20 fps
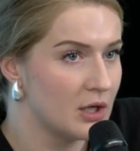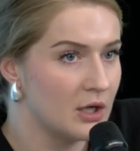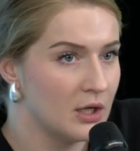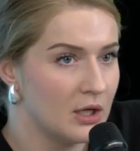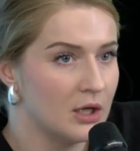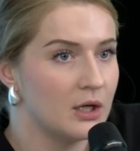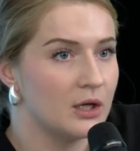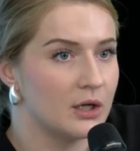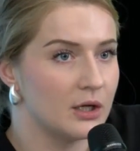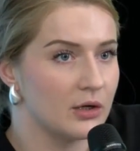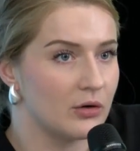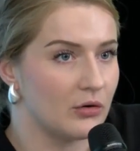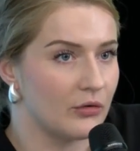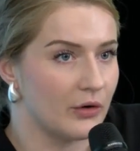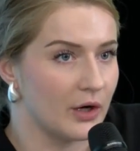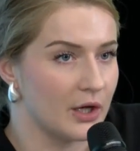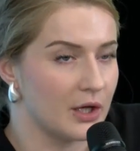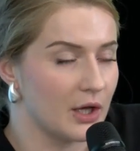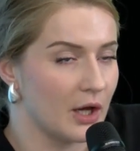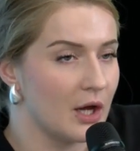who
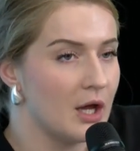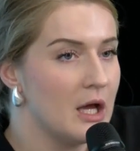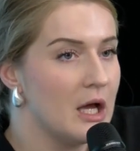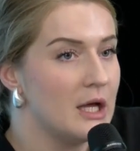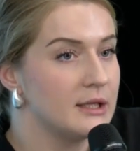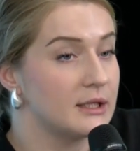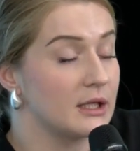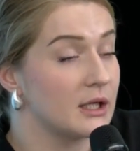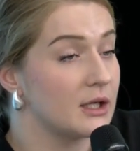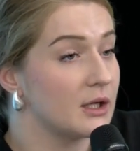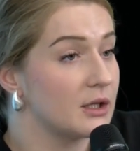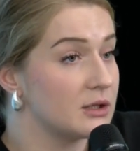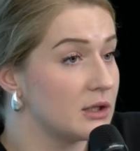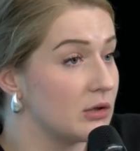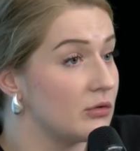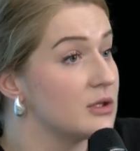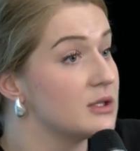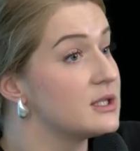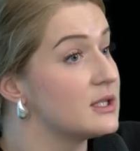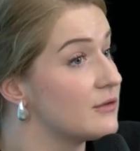will get
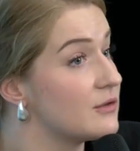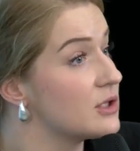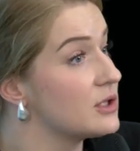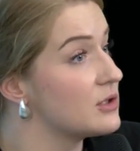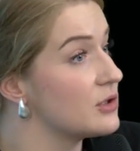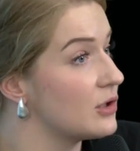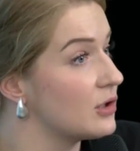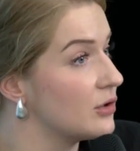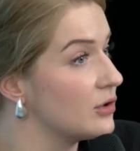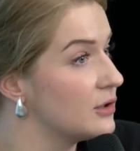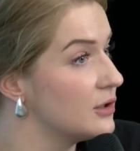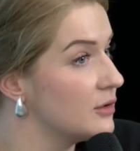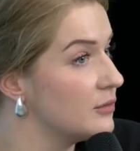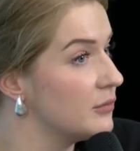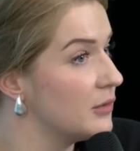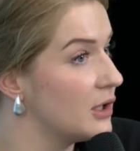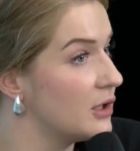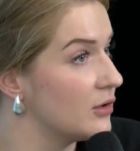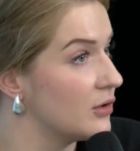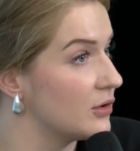on the stop point.